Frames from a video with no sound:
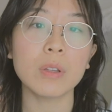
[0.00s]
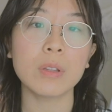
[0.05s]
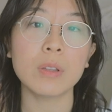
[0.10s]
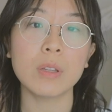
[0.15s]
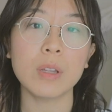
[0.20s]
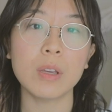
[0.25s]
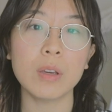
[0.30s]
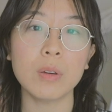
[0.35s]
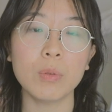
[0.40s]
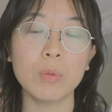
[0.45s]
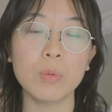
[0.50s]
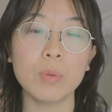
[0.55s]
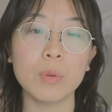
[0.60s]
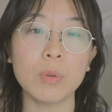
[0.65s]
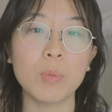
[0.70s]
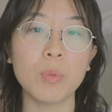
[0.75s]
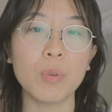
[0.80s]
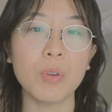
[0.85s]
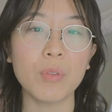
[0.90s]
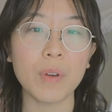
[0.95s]
and they
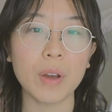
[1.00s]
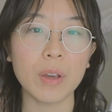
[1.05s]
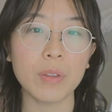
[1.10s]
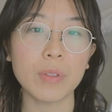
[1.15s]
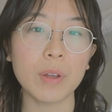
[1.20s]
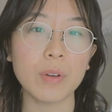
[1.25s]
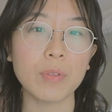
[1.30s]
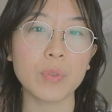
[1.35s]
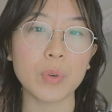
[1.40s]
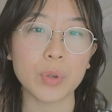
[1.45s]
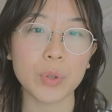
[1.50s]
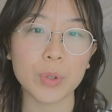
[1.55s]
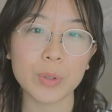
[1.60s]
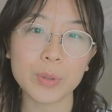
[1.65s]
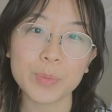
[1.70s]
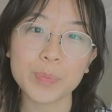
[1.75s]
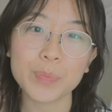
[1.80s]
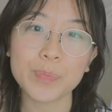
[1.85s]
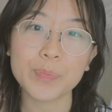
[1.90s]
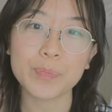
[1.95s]
will provide that for you.
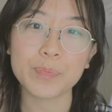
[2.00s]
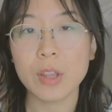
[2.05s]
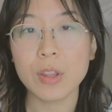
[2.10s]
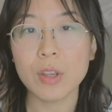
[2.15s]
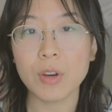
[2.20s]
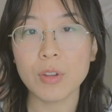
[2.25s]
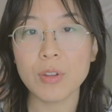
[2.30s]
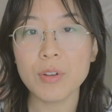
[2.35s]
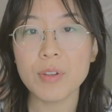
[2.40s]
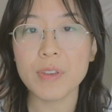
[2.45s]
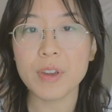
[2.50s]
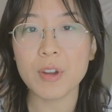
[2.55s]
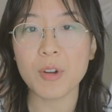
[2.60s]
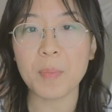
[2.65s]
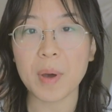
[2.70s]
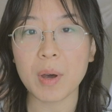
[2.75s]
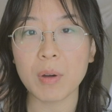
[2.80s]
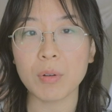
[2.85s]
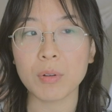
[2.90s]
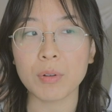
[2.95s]
The other thing
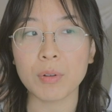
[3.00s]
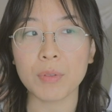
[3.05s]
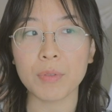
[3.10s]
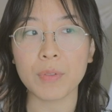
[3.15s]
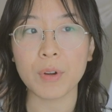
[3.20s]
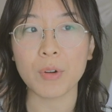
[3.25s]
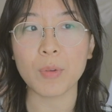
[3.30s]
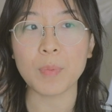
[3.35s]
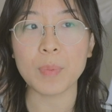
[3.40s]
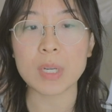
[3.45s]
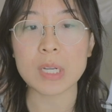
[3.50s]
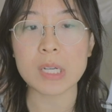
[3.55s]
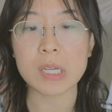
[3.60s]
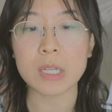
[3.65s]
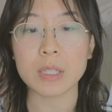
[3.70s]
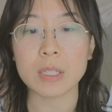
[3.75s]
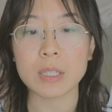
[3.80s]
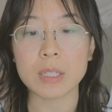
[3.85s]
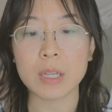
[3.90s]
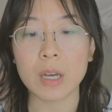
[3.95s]
about art therapy
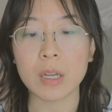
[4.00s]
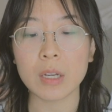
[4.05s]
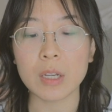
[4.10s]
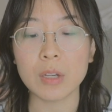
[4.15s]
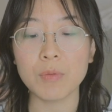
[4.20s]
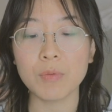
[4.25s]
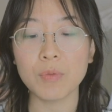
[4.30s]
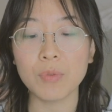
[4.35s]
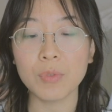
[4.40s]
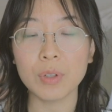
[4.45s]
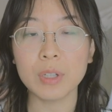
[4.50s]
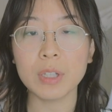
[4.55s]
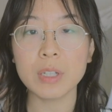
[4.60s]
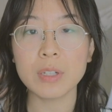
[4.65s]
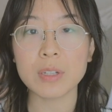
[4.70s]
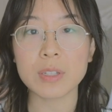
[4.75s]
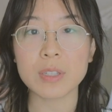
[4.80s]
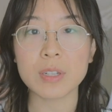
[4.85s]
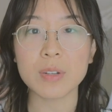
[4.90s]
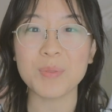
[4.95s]
is that it really
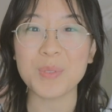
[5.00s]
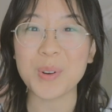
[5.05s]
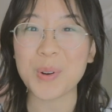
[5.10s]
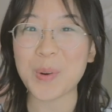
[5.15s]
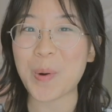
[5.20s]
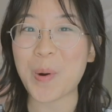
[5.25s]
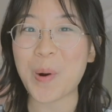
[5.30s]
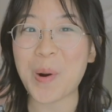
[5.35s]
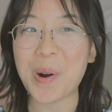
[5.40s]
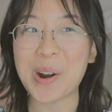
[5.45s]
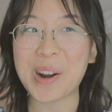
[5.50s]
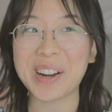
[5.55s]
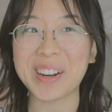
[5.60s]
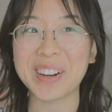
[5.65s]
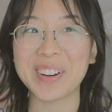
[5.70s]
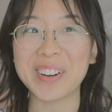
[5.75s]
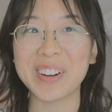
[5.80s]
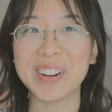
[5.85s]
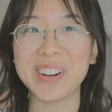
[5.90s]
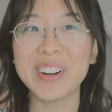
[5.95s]
doesn't
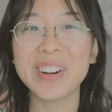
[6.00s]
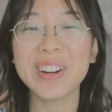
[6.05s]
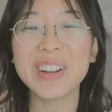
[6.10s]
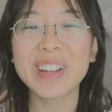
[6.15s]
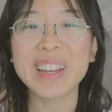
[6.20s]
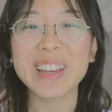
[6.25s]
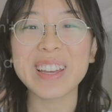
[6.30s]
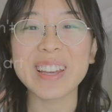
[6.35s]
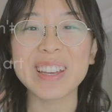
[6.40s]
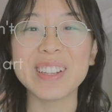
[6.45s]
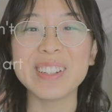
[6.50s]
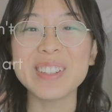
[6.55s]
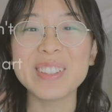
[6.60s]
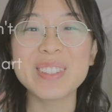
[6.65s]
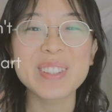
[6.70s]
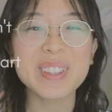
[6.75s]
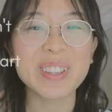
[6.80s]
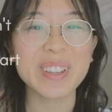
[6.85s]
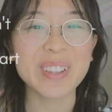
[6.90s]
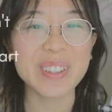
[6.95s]
require any
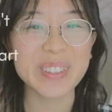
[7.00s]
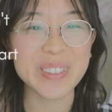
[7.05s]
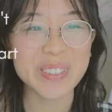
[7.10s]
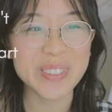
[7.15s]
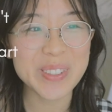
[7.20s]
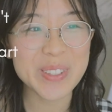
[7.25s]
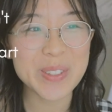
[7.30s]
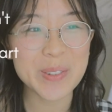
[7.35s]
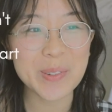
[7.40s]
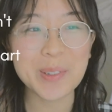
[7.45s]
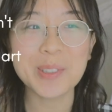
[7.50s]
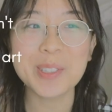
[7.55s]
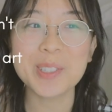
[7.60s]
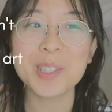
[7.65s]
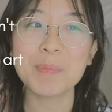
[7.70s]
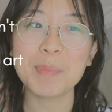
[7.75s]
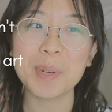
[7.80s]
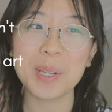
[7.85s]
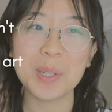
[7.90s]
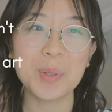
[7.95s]
skills or
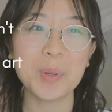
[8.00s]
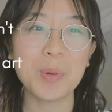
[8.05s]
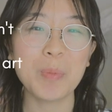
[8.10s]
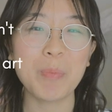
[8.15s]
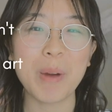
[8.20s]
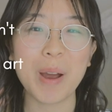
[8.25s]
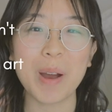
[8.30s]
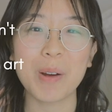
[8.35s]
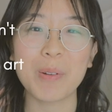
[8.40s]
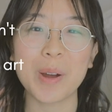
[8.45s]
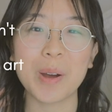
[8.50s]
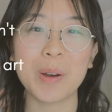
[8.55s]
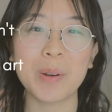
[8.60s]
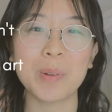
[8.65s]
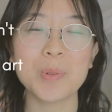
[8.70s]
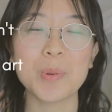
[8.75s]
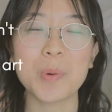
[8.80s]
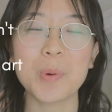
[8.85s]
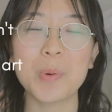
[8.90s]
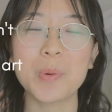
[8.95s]
special
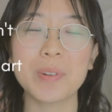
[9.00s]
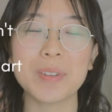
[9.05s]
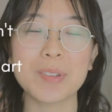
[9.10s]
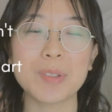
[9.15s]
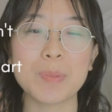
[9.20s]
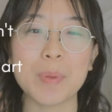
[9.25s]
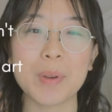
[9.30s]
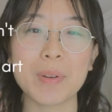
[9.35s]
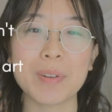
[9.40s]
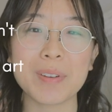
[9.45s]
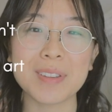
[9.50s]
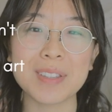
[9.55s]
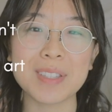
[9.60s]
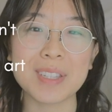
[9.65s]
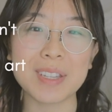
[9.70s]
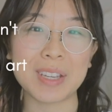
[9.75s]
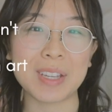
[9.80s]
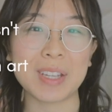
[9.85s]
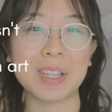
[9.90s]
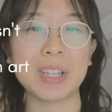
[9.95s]
background or experience
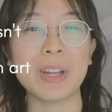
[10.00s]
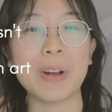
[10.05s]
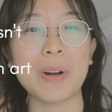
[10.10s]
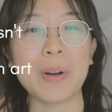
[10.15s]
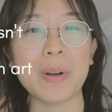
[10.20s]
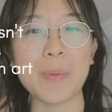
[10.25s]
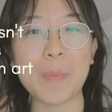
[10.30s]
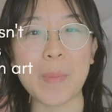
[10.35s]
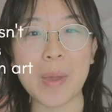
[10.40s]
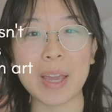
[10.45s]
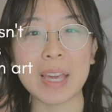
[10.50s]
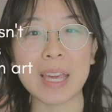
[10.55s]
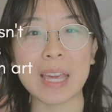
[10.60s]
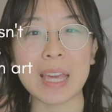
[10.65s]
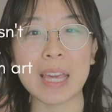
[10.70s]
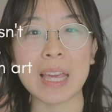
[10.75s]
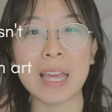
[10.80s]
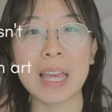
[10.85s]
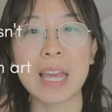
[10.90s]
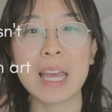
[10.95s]
in art
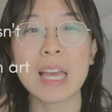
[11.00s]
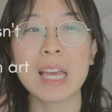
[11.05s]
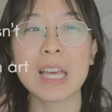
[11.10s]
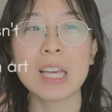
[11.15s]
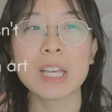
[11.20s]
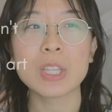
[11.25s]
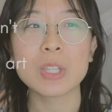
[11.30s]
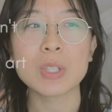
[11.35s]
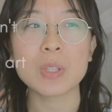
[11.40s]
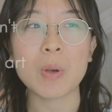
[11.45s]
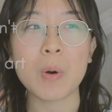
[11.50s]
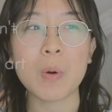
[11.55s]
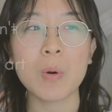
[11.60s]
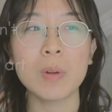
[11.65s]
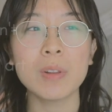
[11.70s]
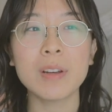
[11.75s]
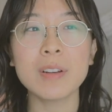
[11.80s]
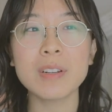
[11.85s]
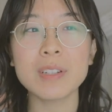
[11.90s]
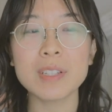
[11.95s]
making. So a
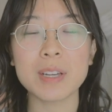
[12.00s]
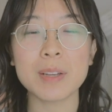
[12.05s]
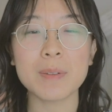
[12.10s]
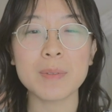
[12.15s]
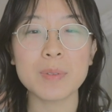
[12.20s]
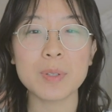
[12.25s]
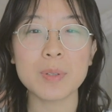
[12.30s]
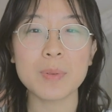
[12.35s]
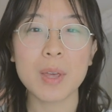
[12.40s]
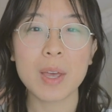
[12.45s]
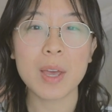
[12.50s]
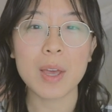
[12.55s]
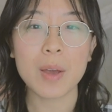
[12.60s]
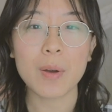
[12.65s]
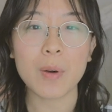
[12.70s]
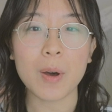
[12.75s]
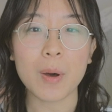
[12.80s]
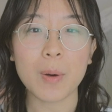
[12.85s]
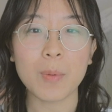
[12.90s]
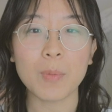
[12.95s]
lot of times
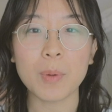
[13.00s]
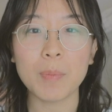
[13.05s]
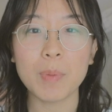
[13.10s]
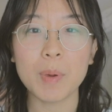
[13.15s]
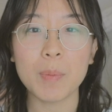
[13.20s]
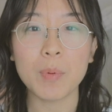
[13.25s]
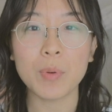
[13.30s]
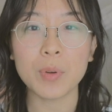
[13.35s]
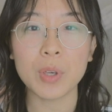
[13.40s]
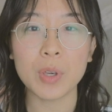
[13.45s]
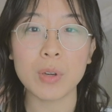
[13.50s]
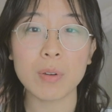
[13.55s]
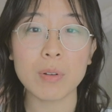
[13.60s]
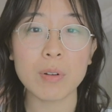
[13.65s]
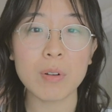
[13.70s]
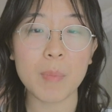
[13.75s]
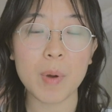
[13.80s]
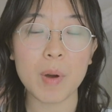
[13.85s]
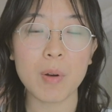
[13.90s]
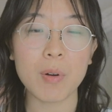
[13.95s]
um, when people hear
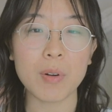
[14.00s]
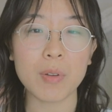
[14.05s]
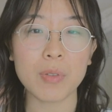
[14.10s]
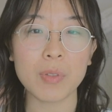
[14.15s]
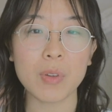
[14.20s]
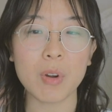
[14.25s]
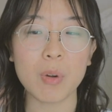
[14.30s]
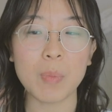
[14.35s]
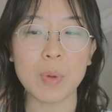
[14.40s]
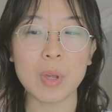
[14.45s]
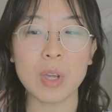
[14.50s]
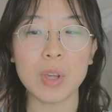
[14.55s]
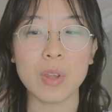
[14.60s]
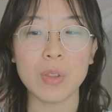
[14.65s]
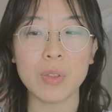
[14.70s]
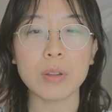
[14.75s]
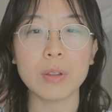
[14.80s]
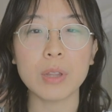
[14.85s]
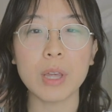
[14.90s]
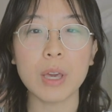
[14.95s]
about art
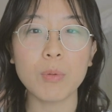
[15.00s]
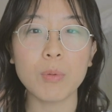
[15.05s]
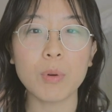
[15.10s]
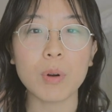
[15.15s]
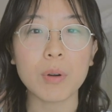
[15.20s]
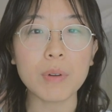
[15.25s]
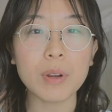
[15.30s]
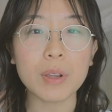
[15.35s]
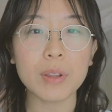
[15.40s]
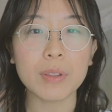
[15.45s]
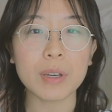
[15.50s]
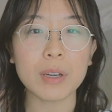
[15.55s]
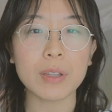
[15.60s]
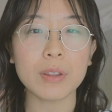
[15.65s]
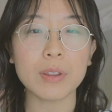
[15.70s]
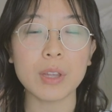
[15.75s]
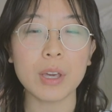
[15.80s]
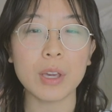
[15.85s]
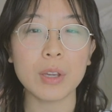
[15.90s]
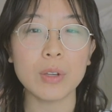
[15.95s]
therapy, they worry
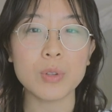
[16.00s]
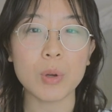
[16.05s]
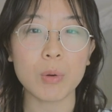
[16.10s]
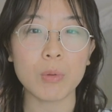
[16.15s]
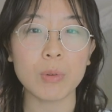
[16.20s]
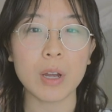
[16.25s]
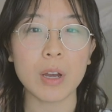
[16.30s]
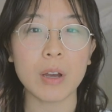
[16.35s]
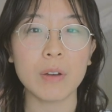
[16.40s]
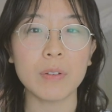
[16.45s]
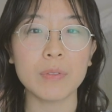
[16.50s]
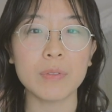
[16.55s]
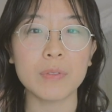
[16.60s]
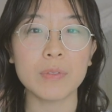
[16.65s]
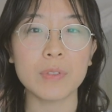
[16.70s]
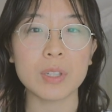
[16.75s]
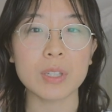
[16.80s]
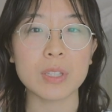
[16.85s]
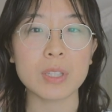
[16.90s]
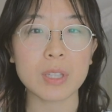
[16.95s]
that they don't have
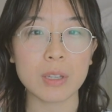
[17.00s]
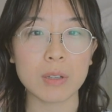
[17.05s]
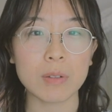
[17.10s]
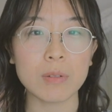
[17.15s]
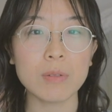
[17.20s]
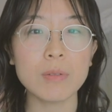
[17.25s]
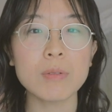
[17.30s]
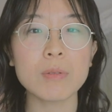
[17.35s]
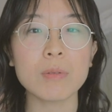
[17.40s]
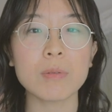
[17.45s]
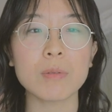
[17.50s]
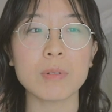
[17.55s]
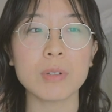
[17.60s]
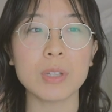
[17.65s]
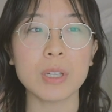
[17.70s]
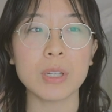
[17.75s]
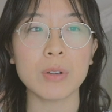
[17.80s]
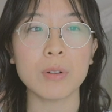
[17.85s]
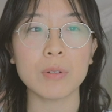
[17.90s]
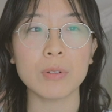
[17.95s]
the skills, or
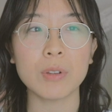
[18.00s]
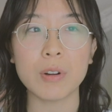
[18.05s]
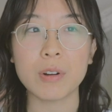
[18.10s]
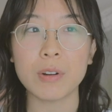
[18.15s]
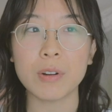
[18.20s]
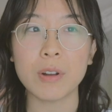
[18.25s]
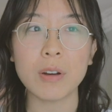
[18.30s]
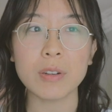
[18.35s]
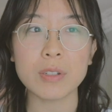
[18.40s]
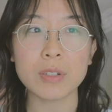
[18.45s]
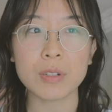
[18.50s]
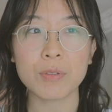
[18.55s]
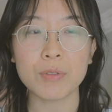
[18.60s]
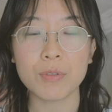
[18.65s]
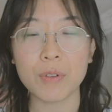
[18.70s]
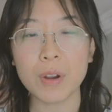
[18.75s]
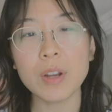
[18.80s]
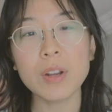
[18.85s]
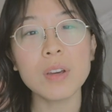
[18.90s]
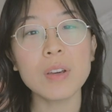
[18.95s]
they don't they're not
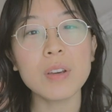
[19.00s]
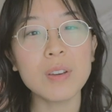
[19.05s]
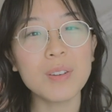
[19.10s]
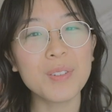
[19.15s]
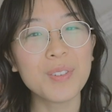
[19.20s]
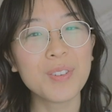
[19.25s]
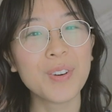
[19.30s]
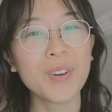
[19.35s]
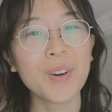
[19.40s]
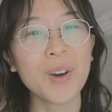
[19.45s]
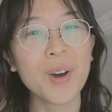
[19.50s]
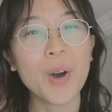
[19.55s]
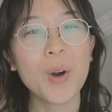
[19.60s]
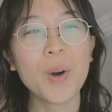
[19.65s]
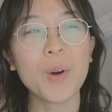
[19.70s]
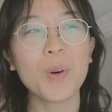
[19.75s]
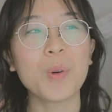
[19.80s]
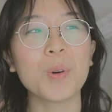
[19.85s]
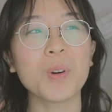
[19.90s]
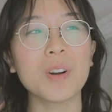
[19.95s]
creative
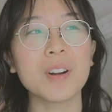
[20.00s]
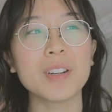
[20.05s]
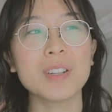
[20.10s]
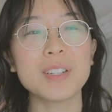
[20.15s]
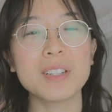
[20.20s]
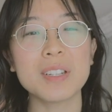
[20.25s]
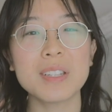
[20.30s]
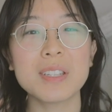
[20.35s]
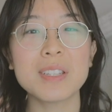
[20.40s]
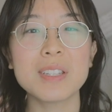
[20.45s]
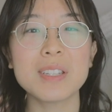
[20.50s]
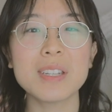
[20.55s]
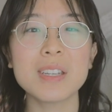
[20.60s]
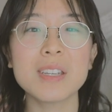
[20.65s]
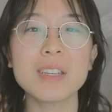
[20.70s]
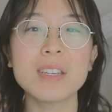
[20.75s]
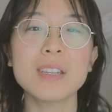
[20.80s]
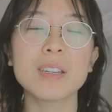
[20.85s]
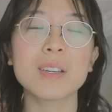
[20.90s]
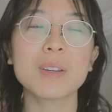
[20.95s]
or
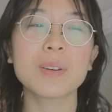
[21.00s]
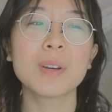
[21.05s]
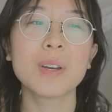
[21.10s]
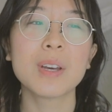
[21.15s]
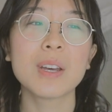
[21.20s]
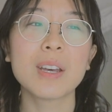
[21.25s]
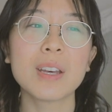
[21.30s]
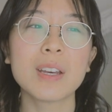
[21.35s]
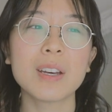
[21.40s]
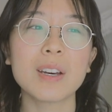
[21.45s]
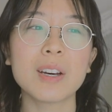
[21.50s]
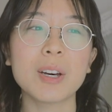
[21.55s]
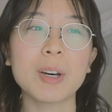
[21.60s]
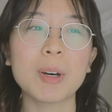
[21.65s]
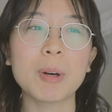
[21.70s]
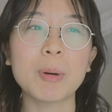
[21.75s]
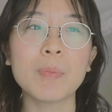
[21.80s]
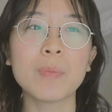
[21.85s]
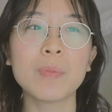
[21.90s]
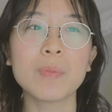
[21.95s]
artistic
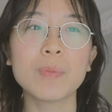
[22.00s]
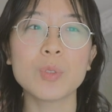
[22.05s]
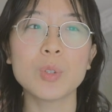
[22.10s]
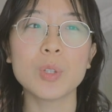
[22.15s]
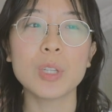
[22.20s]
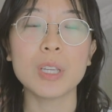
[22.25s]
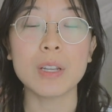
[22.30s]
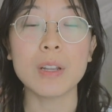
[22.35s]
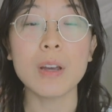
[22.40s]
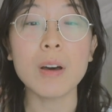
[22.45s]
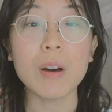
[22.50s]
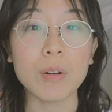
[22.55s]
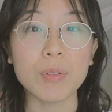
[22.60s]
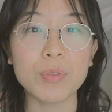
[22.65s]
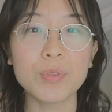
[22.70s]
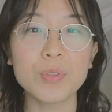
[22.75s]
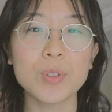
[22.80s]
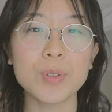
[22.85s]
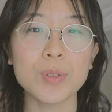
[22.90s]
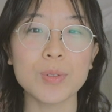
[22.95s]
um,
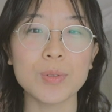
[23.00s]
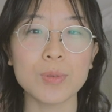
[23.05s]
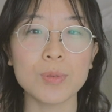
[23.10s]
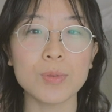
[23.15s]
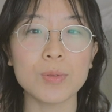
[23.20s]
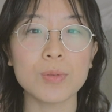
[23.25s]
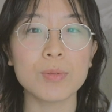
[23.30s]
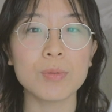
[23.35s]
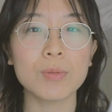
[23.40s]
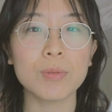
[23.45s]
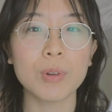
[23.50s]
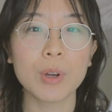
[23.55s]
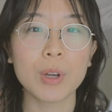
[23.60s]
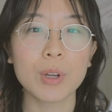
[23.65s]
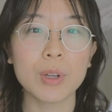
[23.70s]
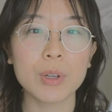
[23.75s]
enough to